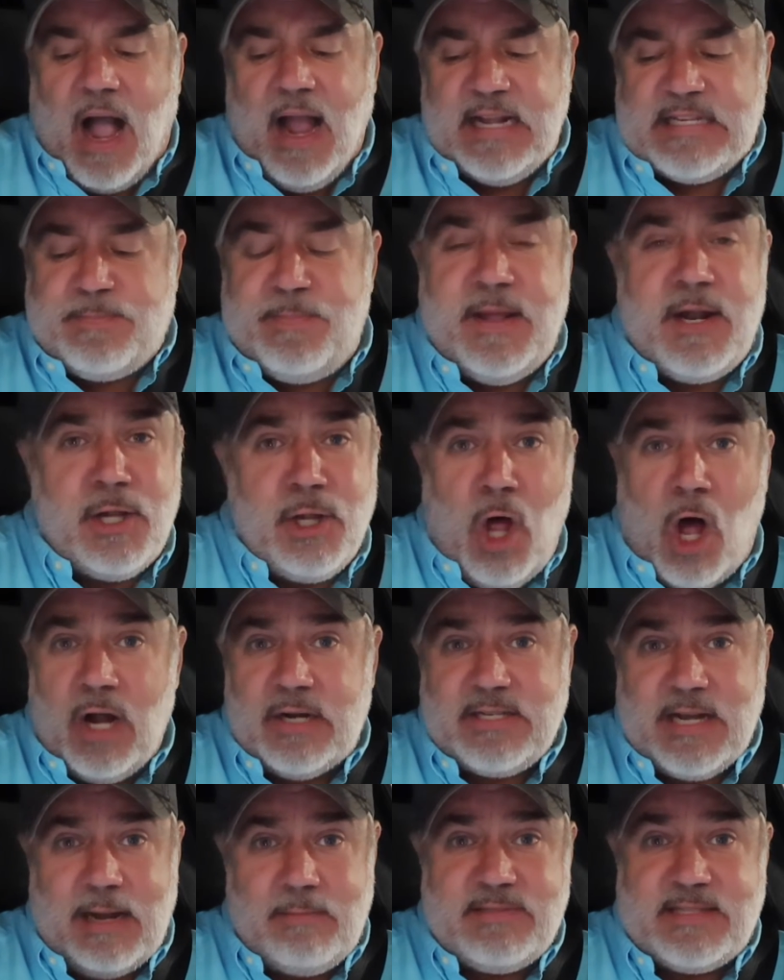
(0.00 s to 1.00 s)
It's been a
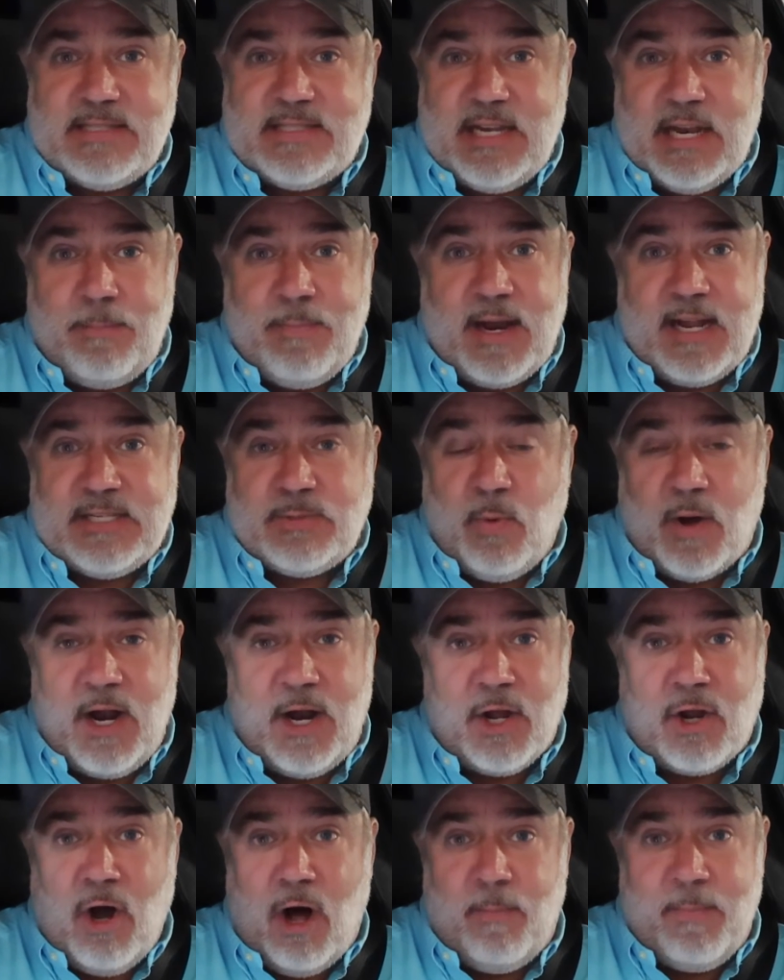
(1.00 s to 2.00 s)
long time since anybody's
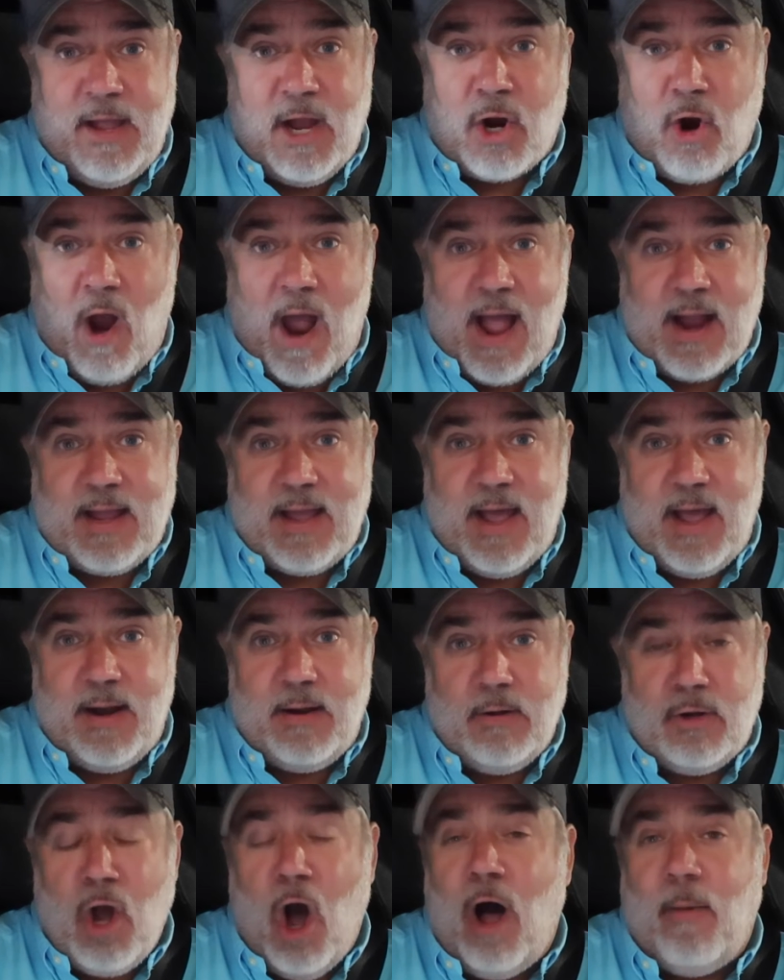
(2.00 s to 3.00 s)
wanted to call me a
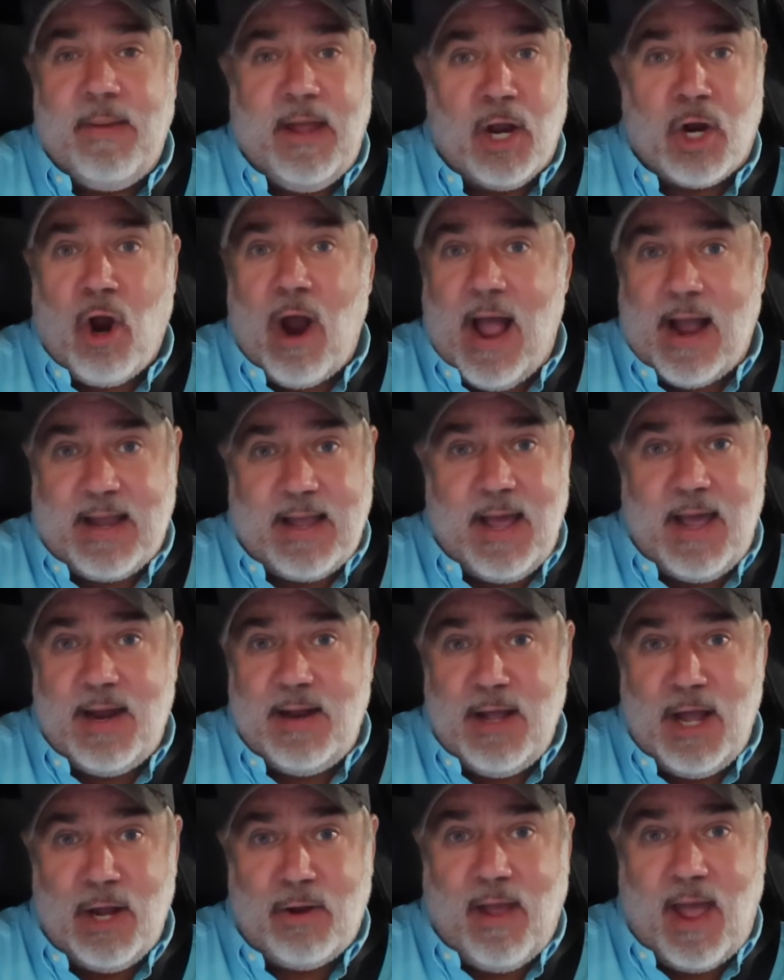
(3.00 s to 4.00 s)
crackhead. Call me a crackhead,
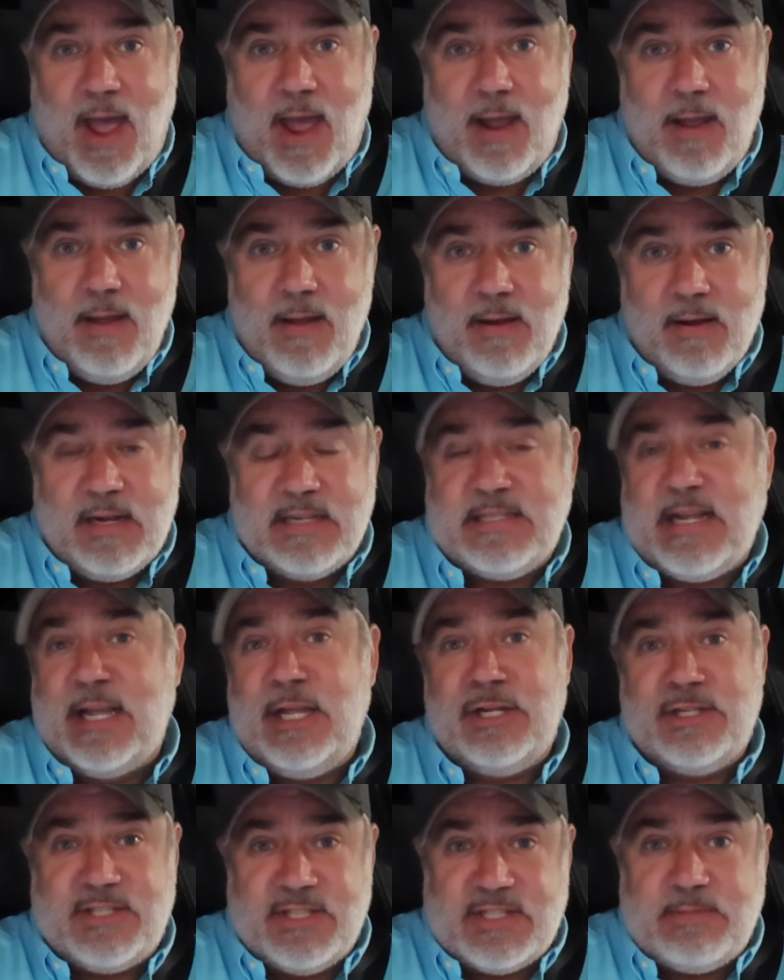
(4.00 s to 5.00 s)
okay? Because I
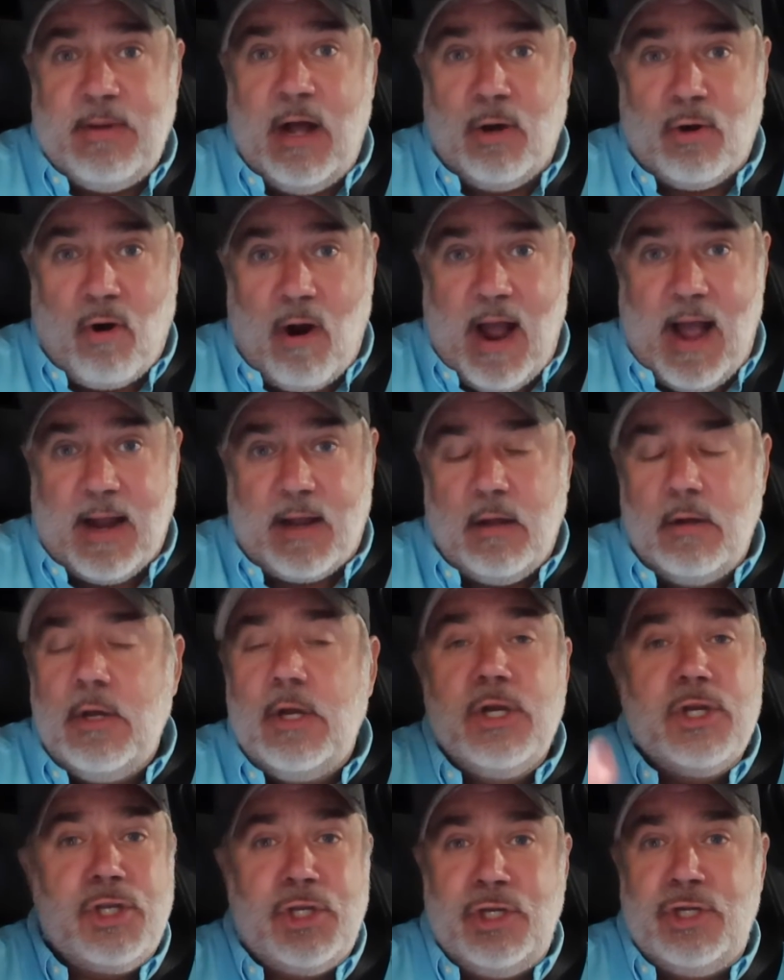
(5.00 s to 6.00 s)
used to smoke crack.
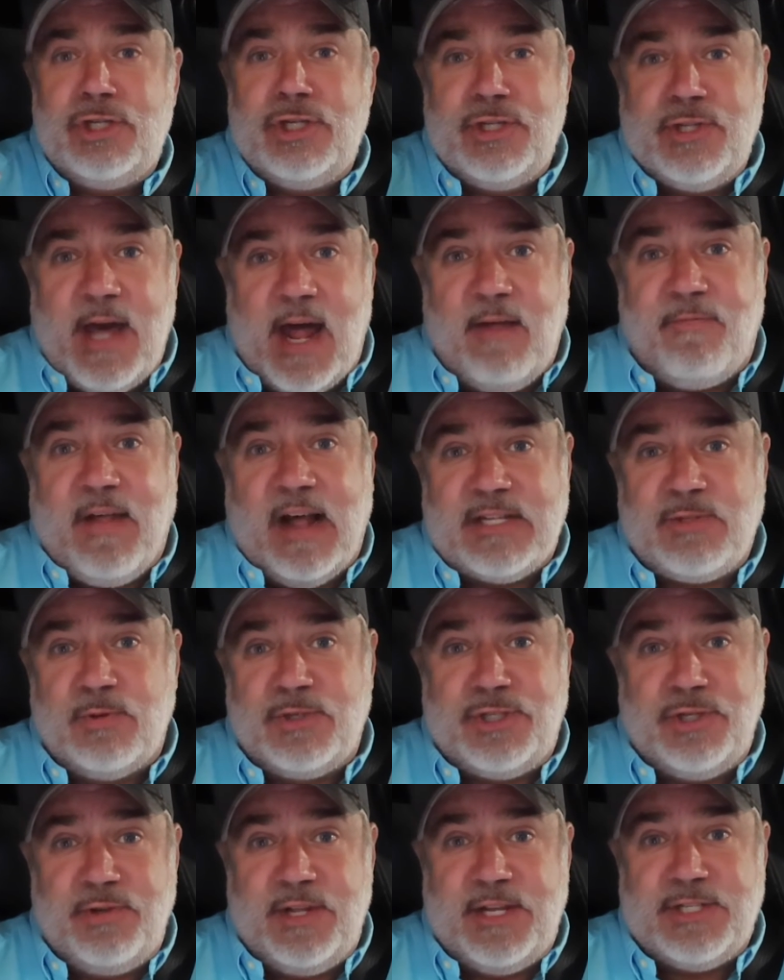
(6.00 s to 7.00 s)
You do that if that's
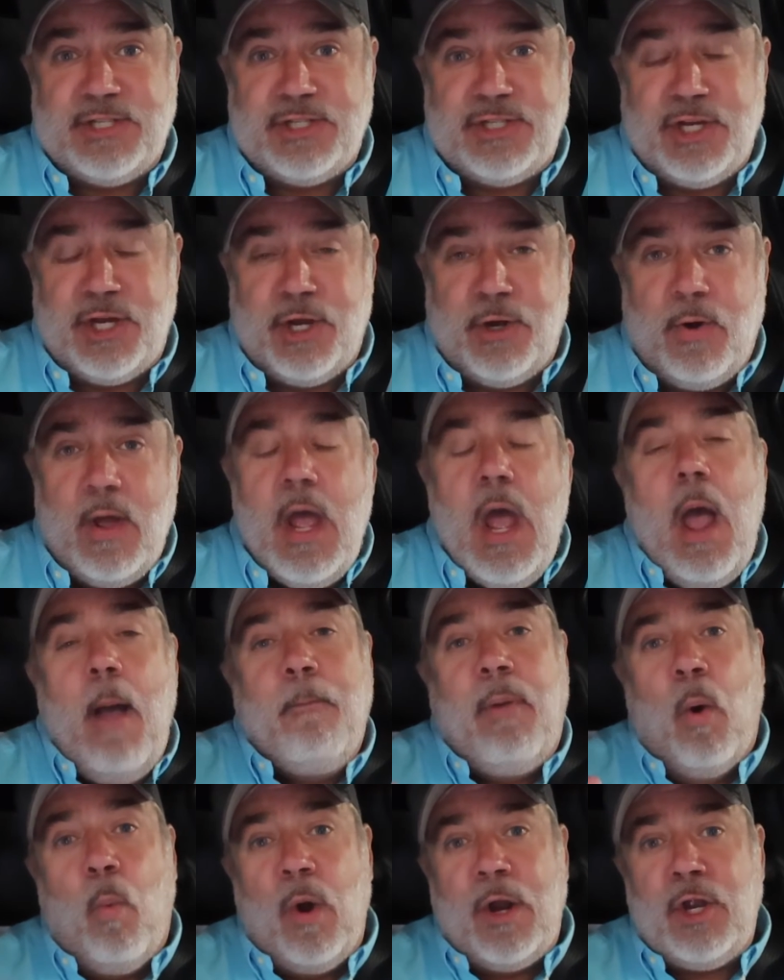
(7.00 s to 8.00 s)
what you need to do.
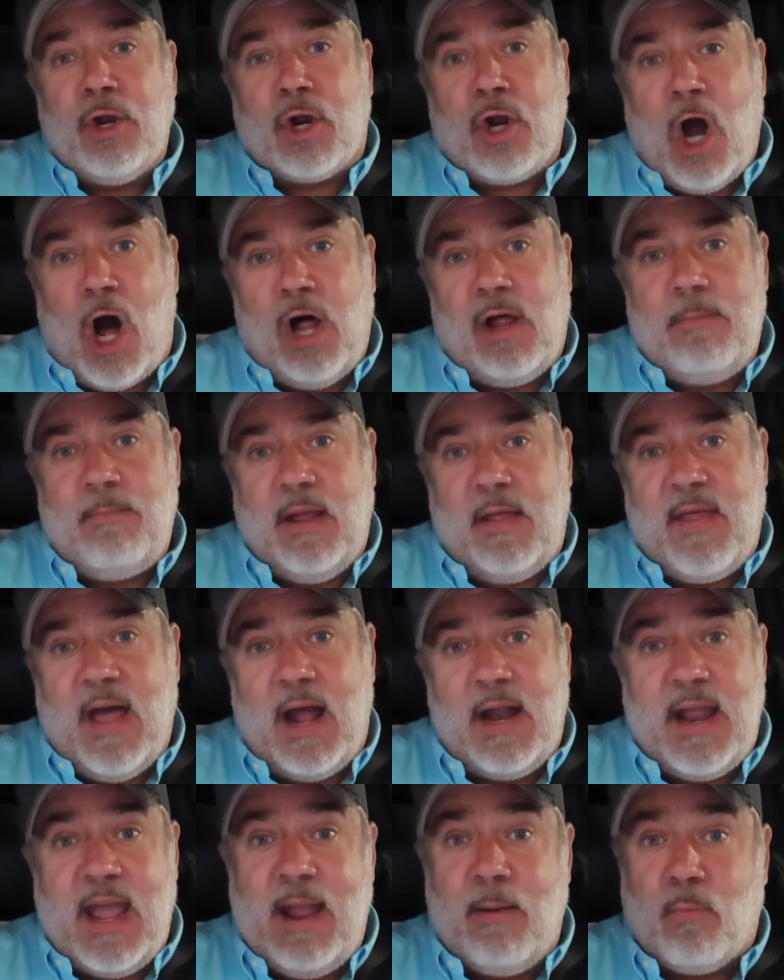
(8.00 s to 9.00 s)
But when you're calling me
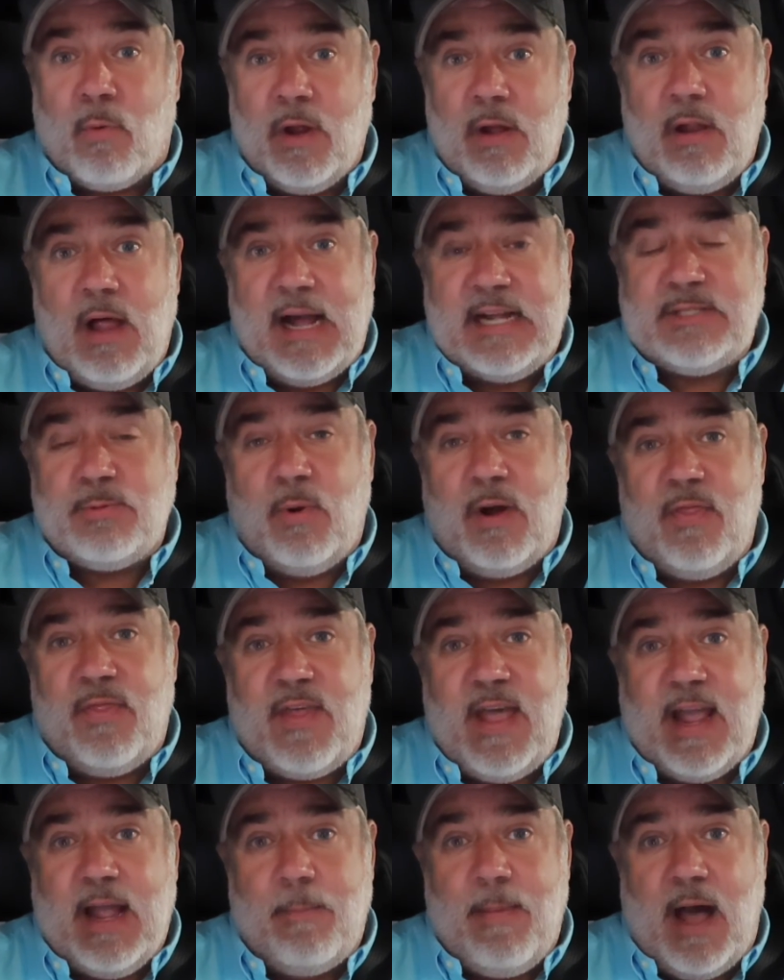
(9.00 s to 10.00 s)
that name, realize one
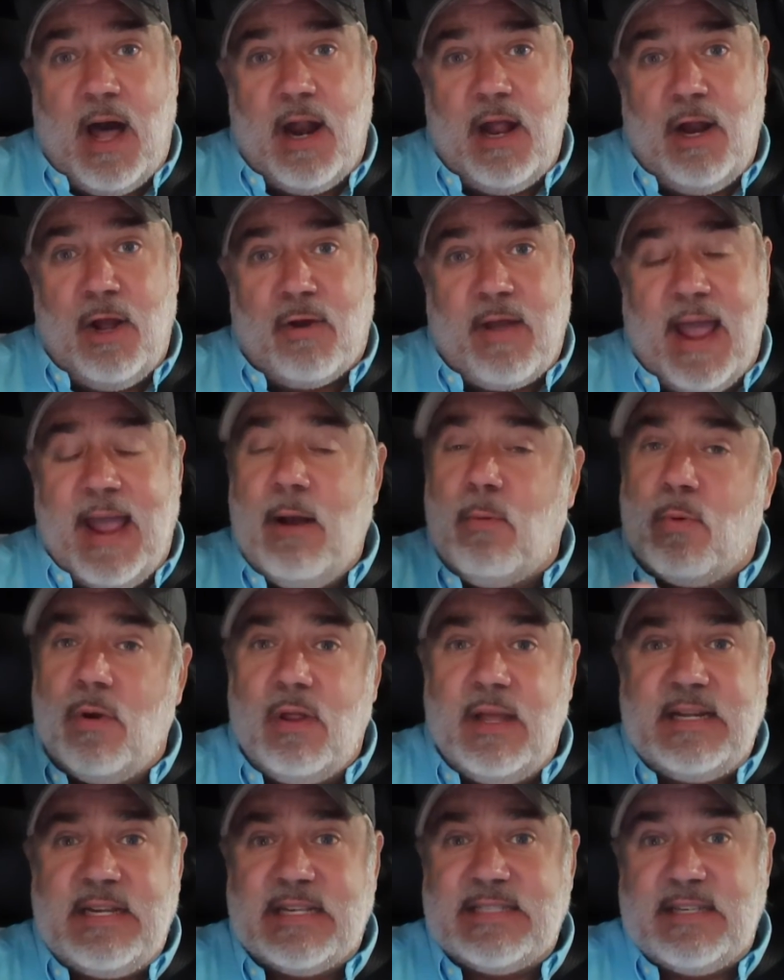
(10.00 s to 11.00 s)
thing about it, okay? It
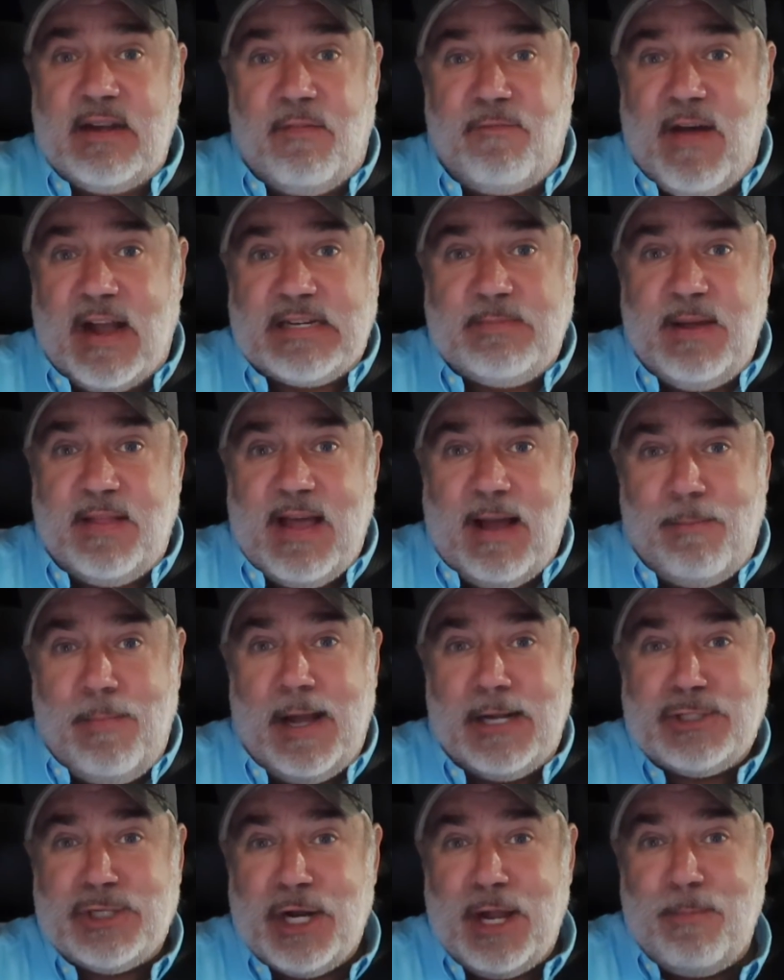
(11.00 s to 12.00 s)
really doesn't affect me that
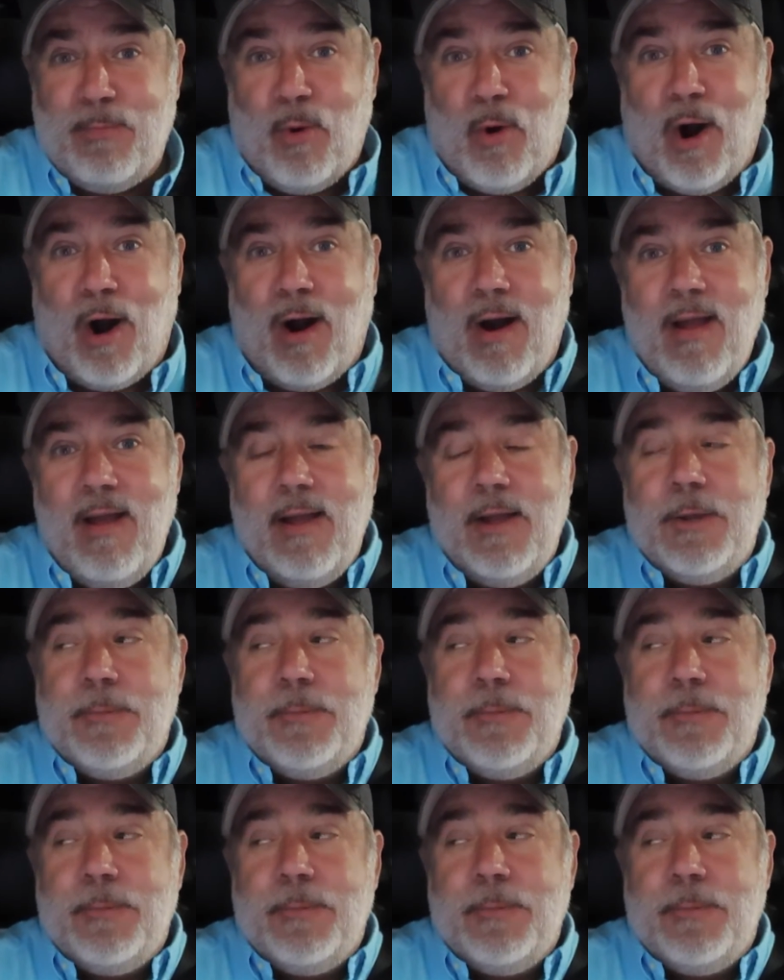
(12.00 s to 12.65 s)
much anymore.